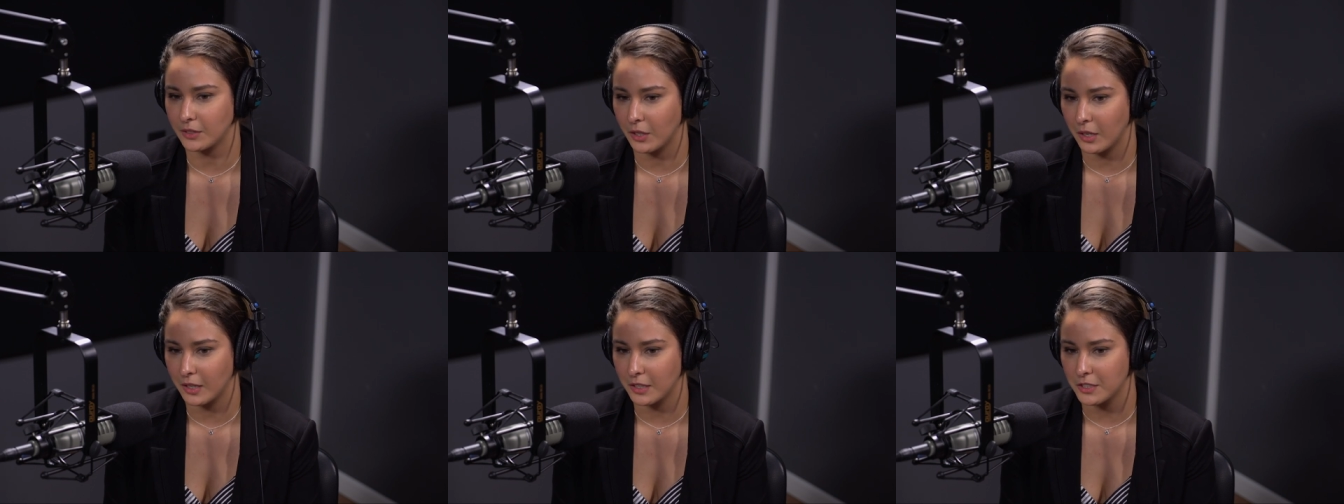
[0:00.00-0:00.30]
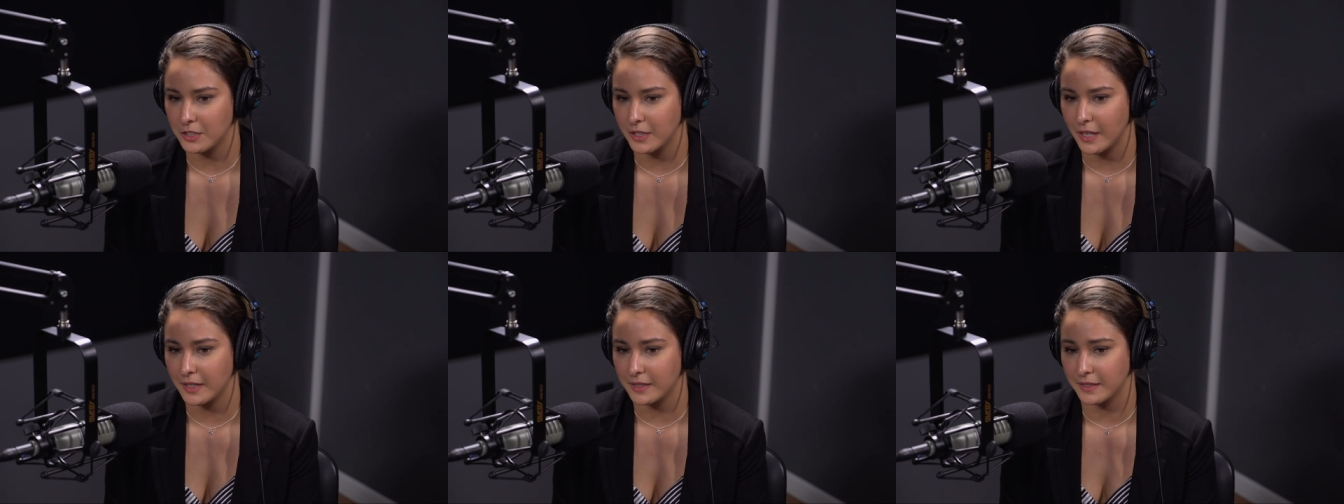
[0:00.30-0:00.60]

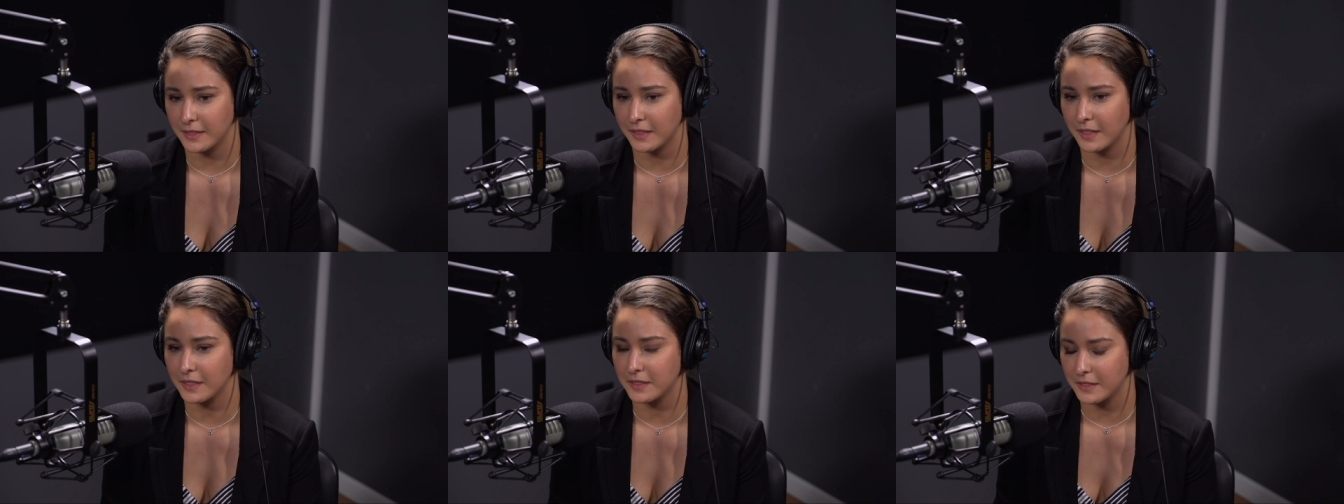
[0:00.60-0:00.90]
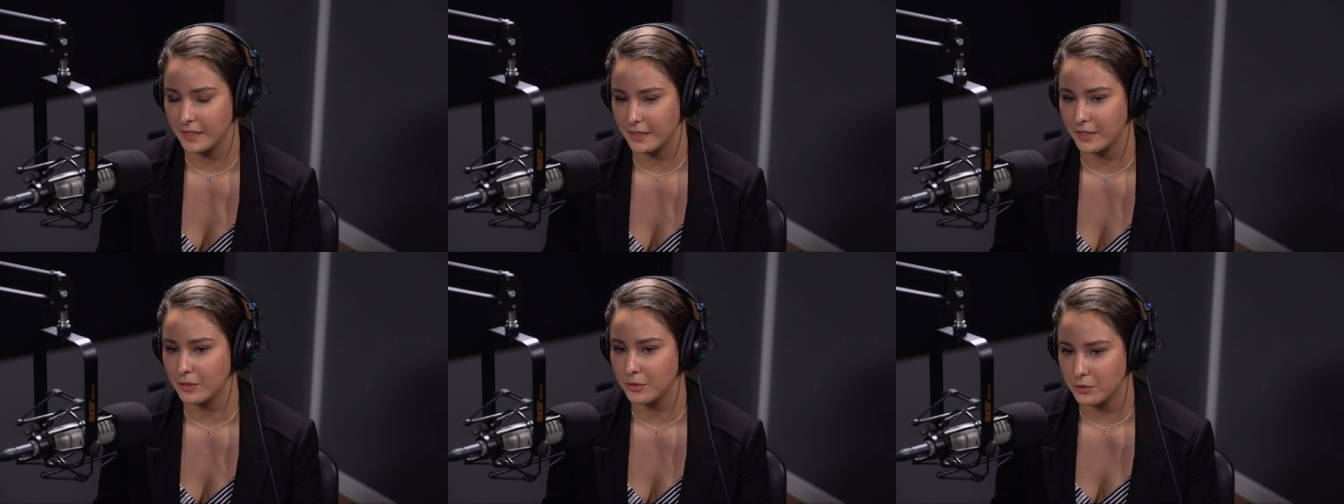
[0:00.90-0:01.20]
large as it
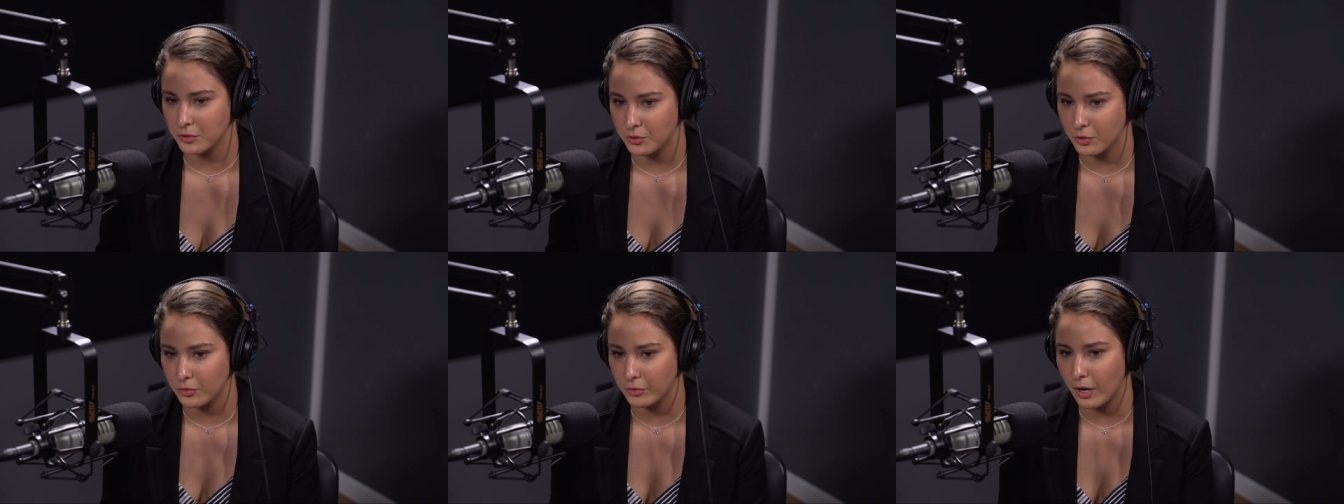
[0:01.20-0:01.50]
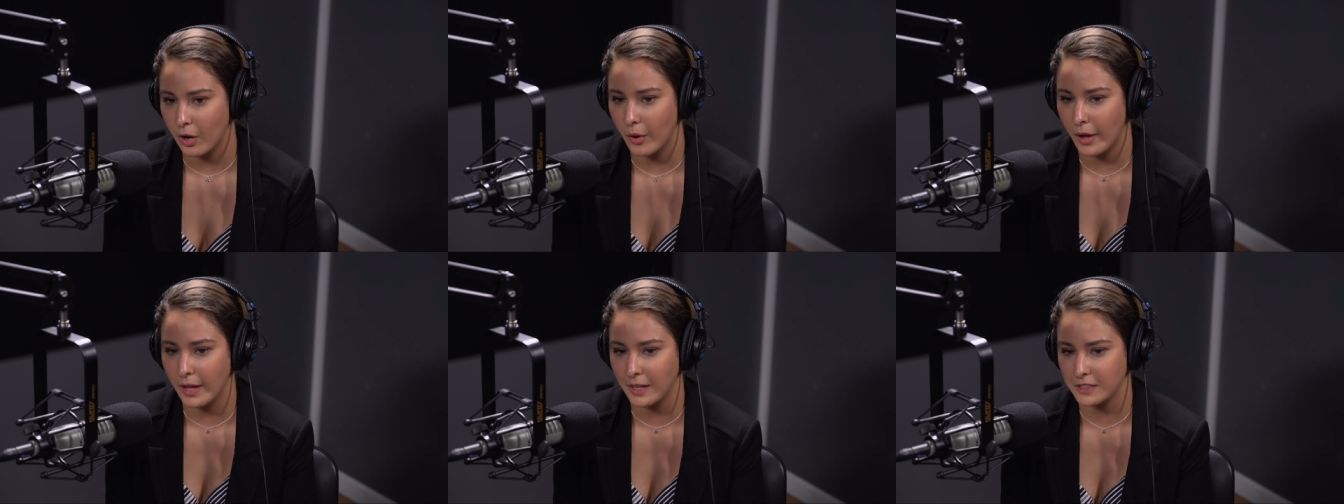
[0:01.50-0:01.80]
continues to
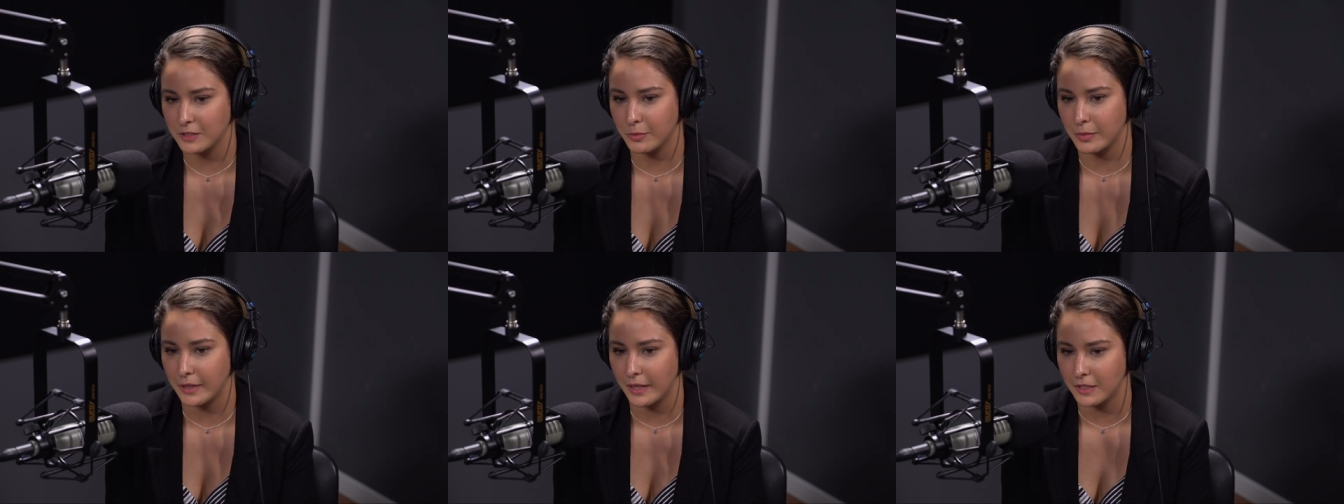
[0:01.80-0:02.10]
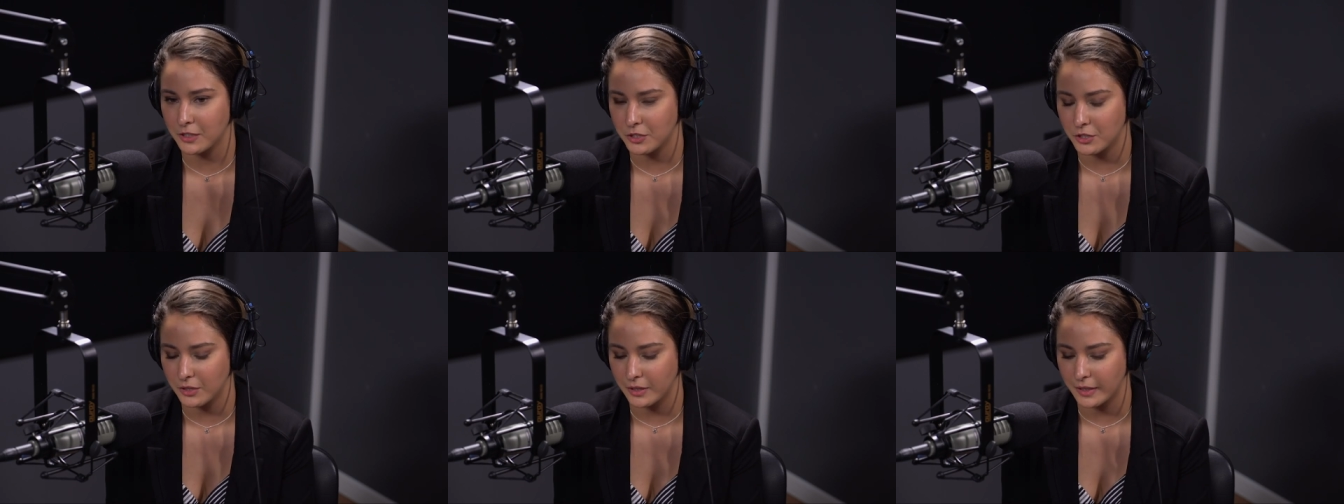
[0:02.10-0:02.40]
grow
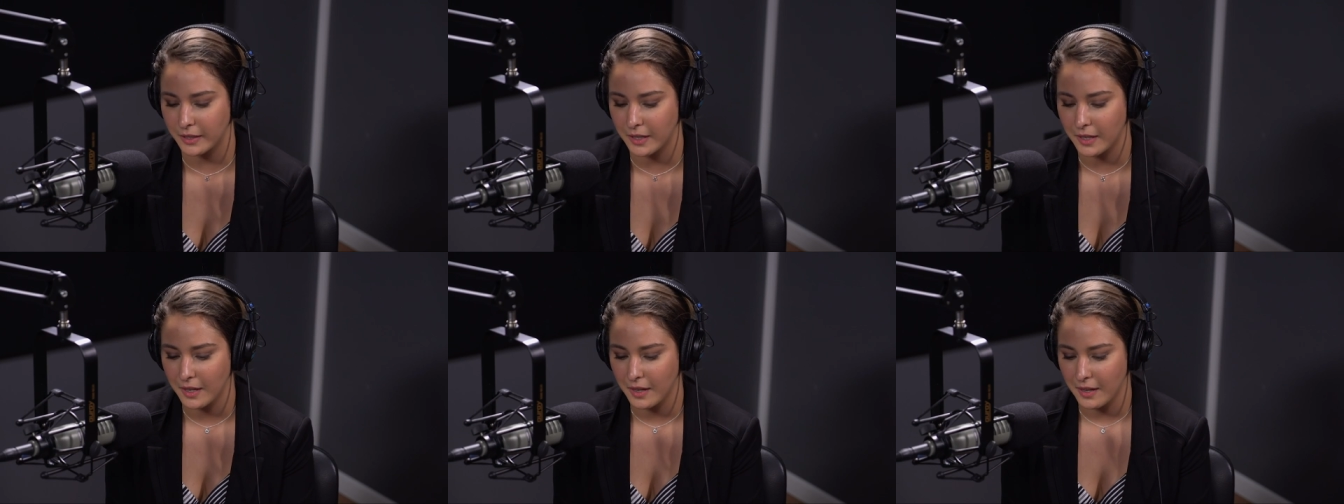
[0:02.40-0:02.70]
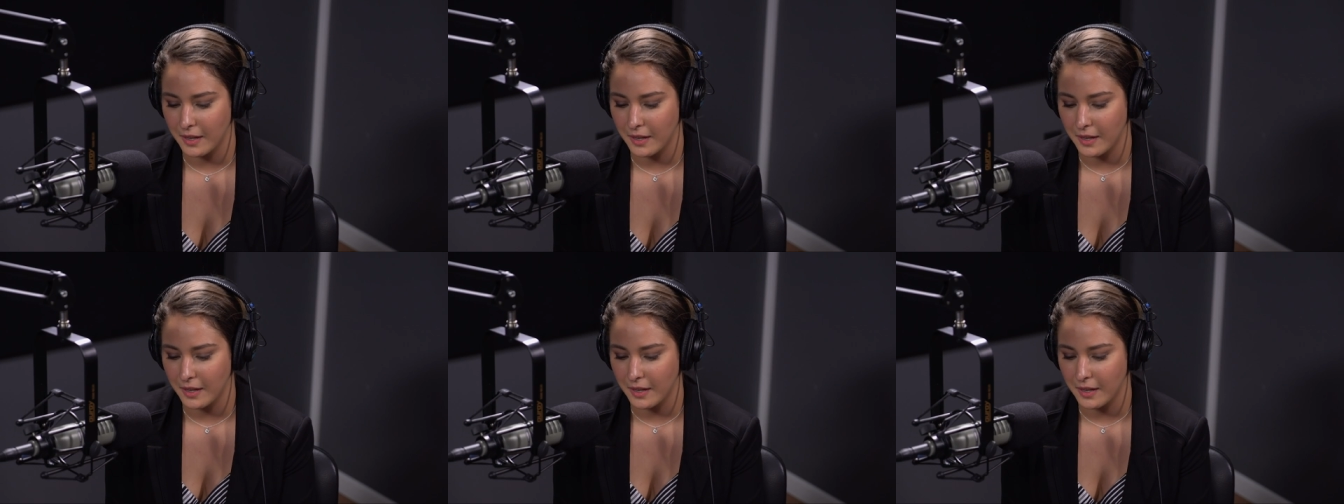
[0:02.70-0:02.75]
exponentially,